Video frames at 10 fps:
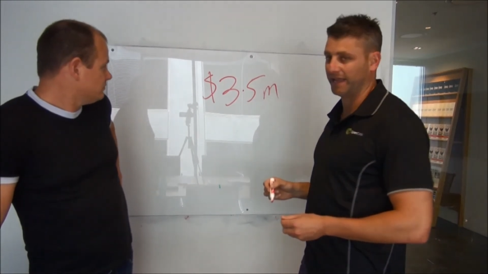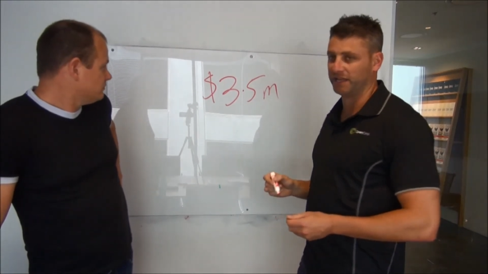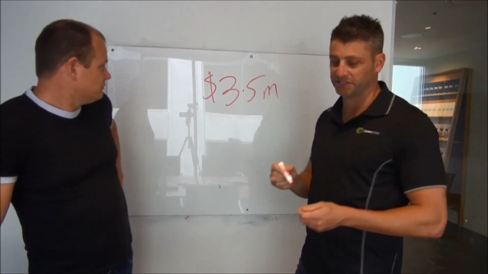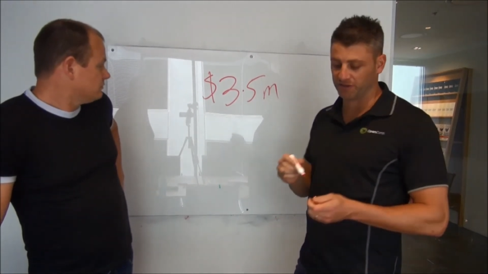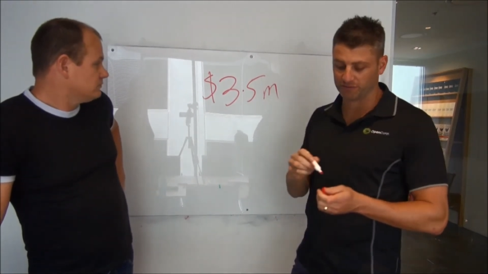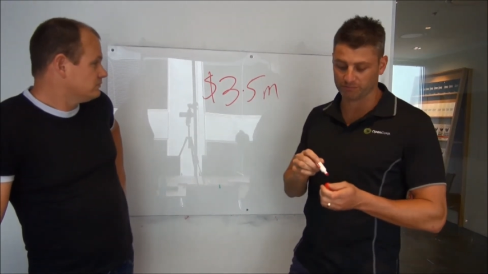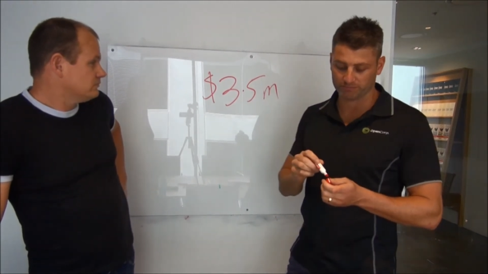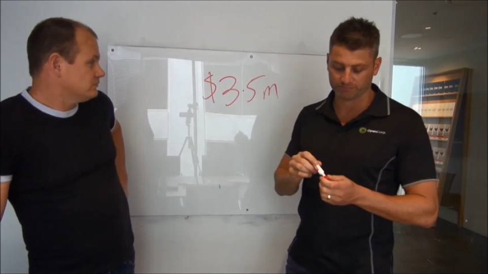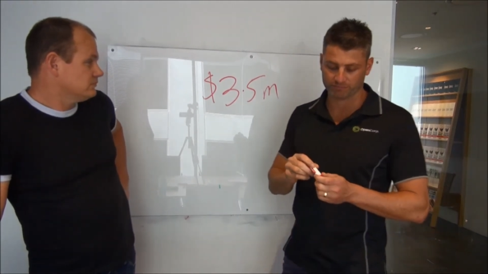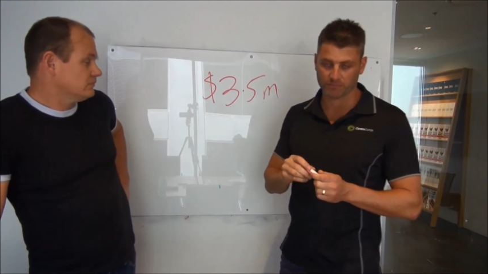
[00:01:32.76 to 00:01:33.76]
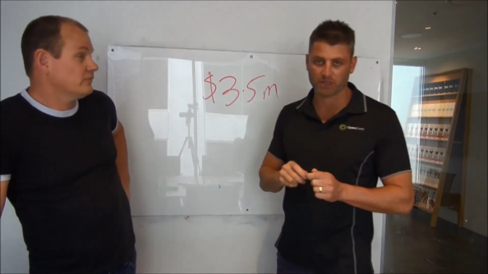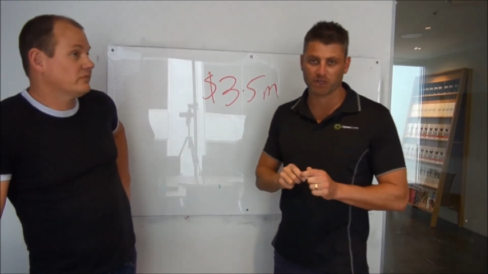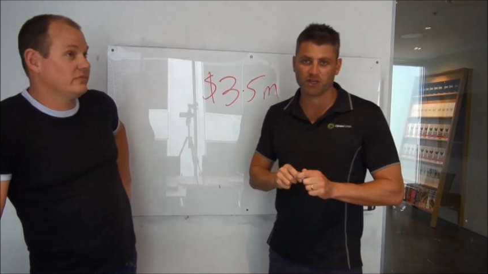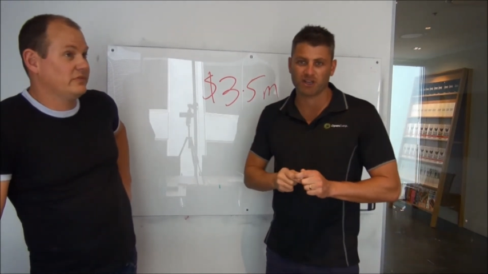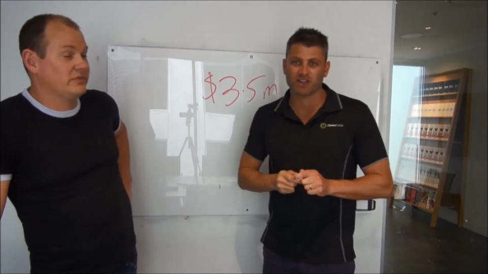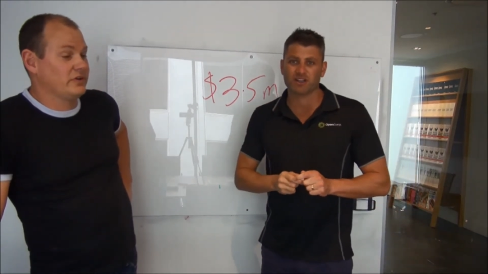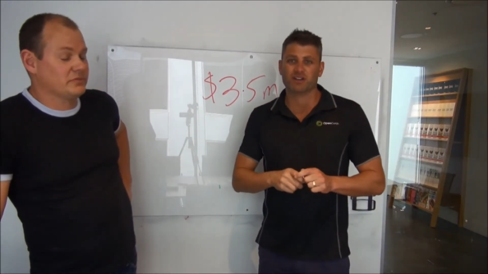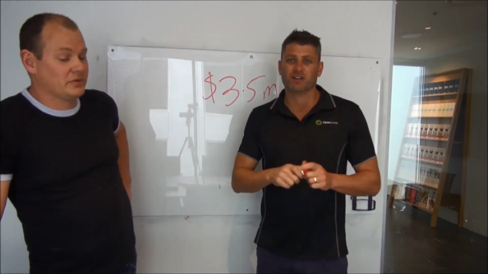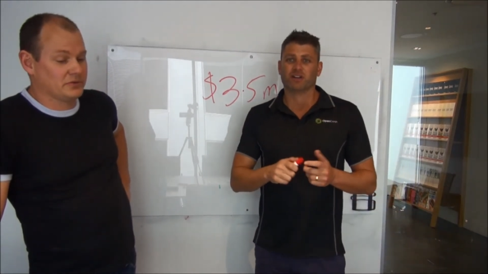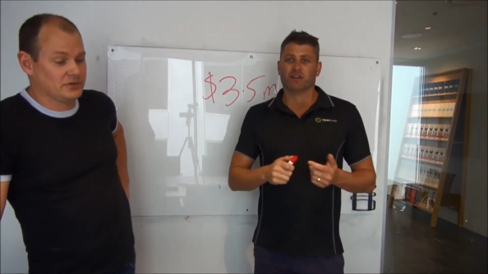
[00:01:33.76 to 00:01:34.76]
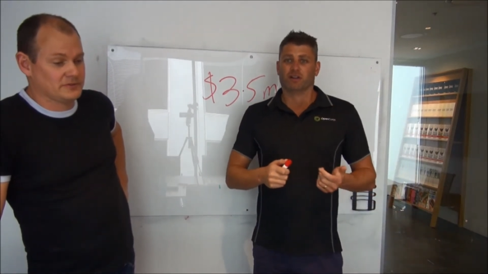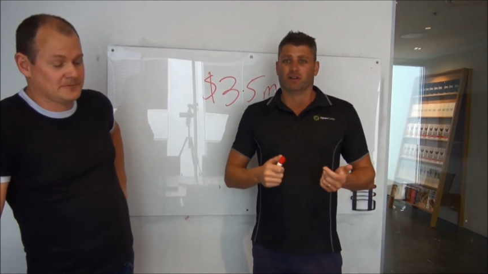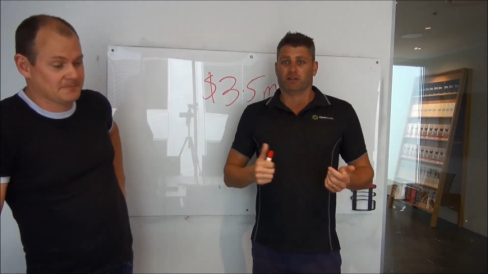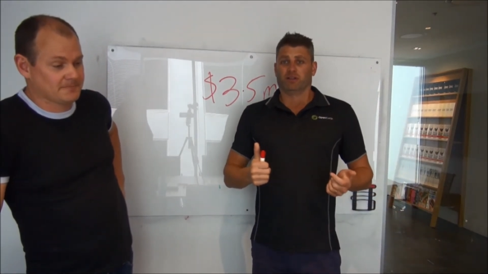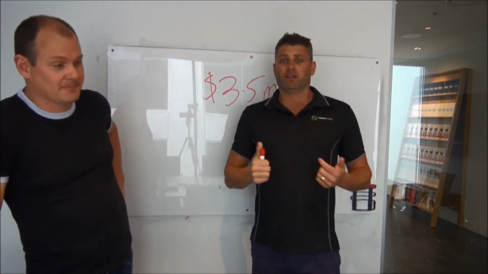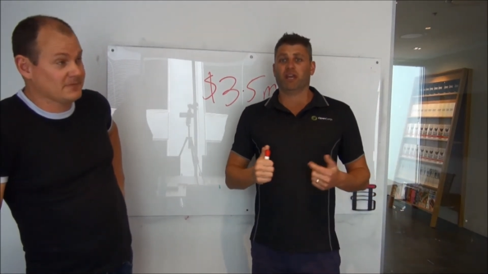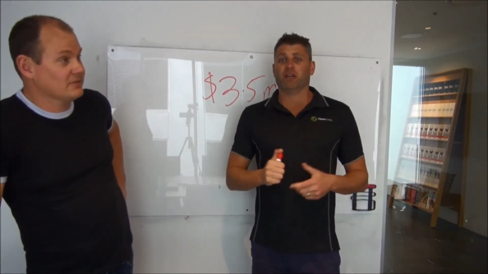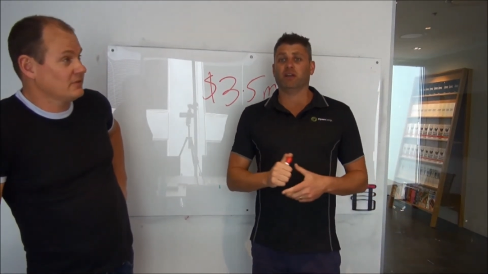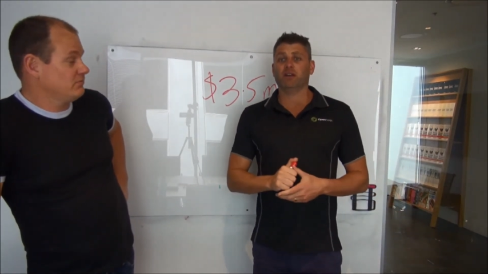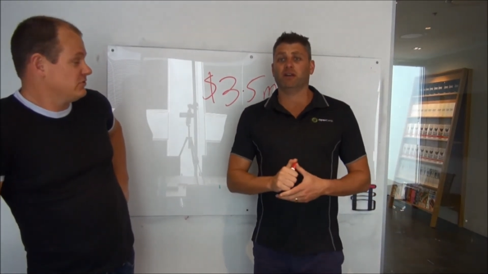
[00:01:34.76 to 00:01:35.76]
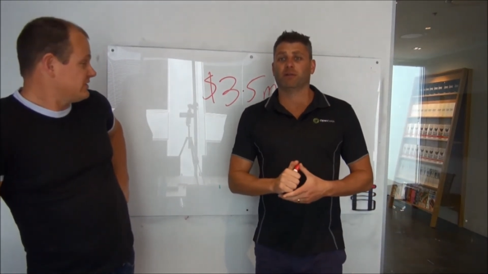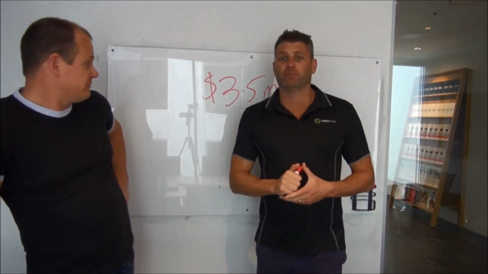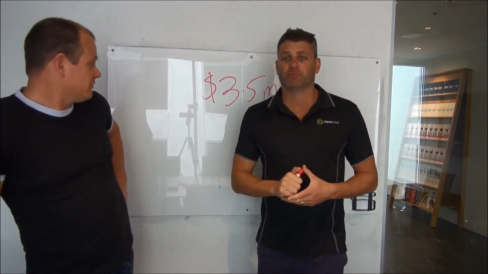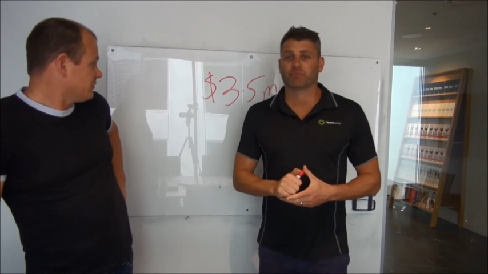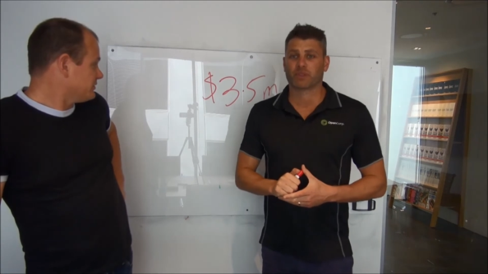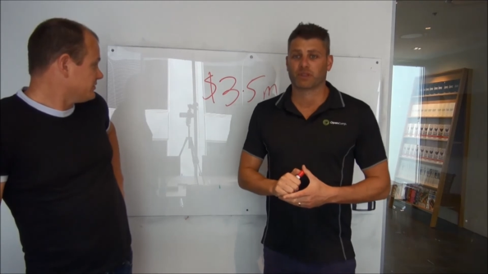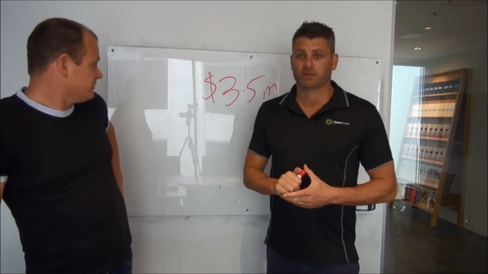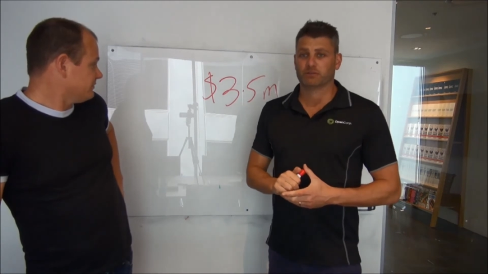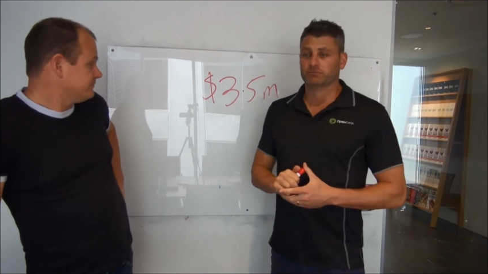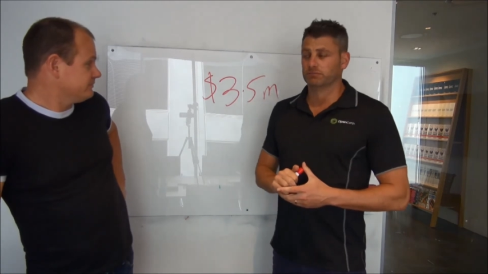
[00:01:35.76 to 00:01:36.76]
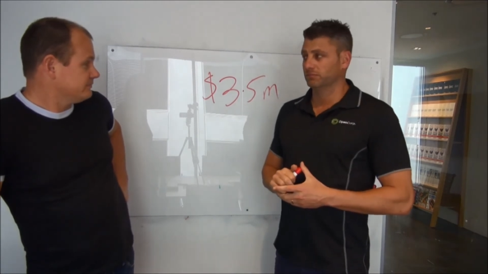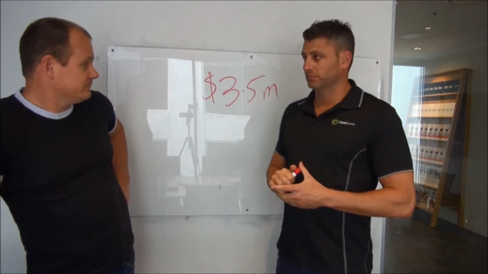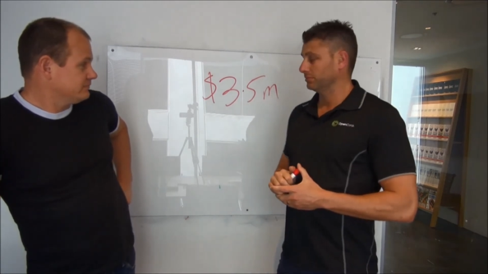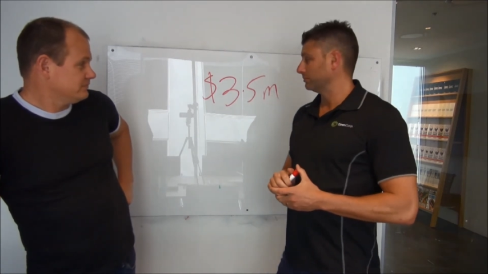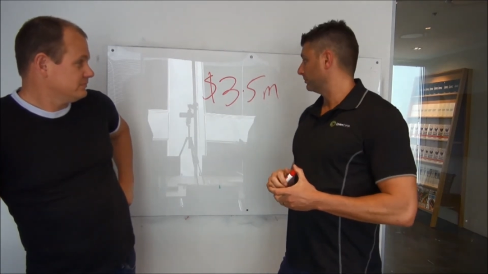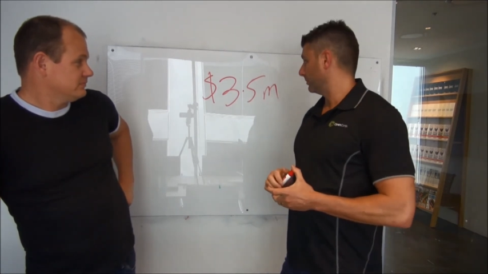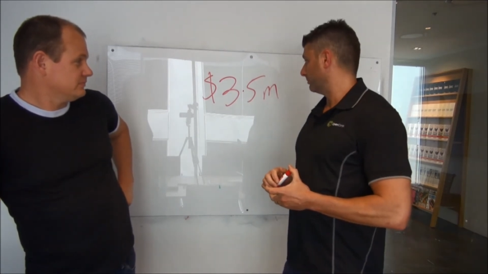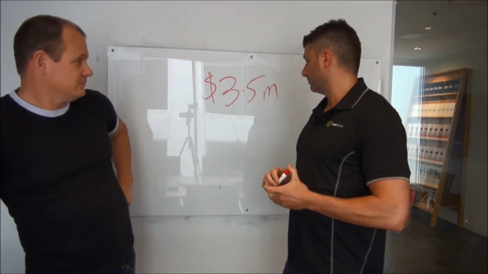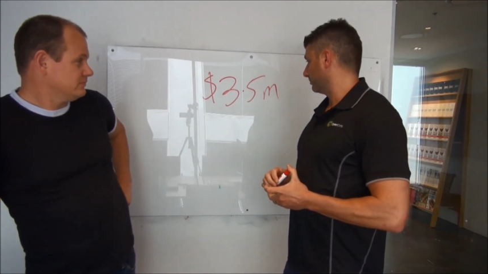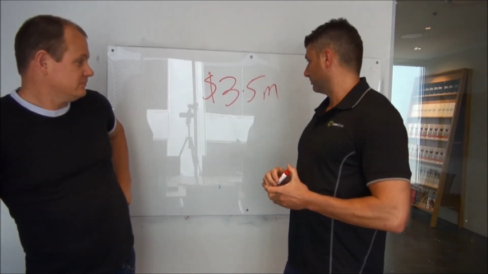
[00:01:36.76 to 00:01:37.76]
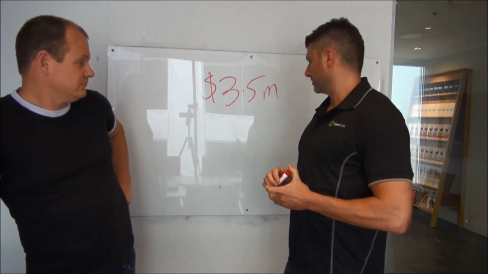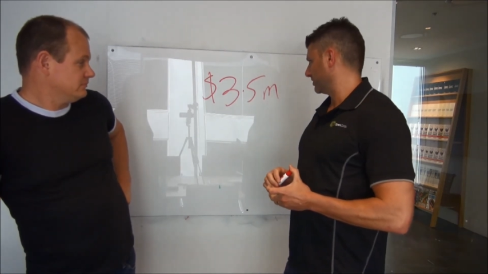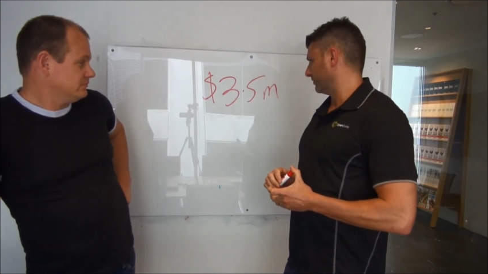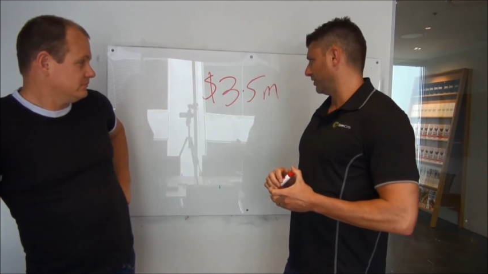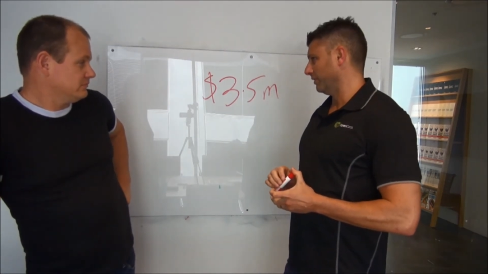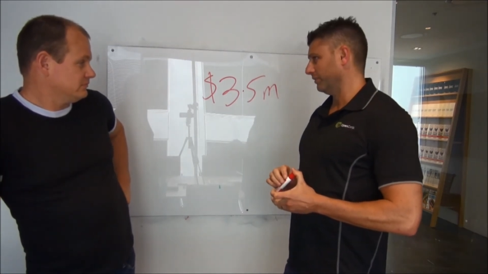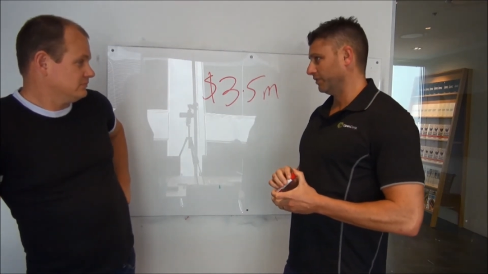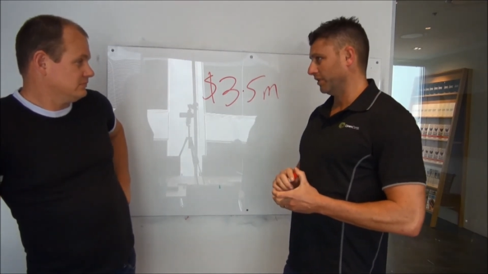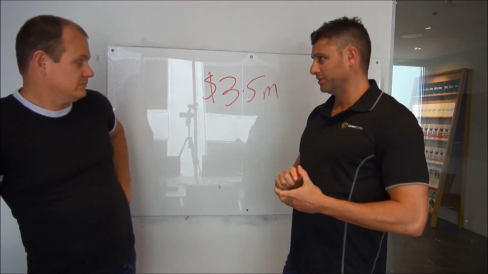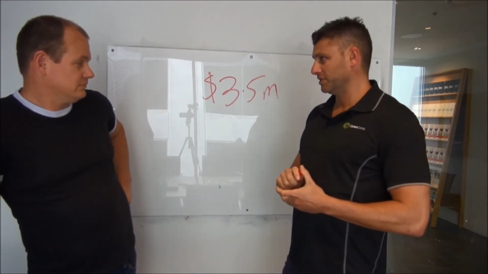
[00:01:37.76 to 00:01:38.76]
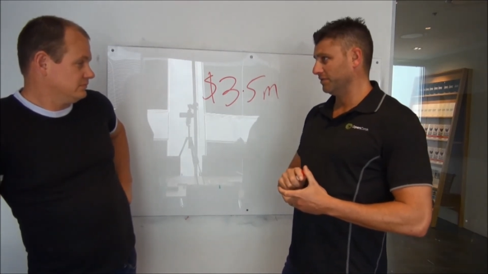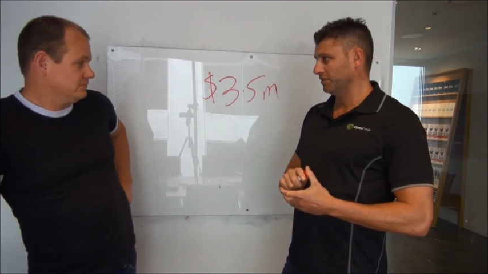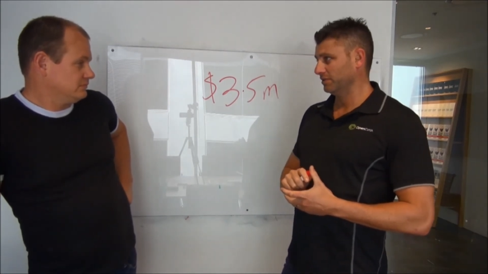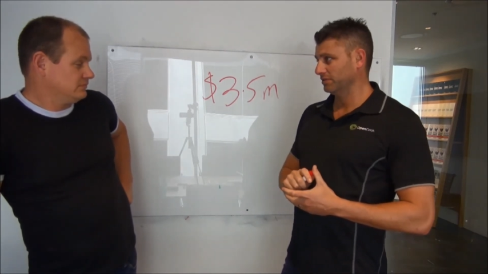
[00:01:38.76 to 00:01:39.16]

Speaker 1: at year seven. Five properties. Then... Seven properties, isn't it? I said five. Five and seven.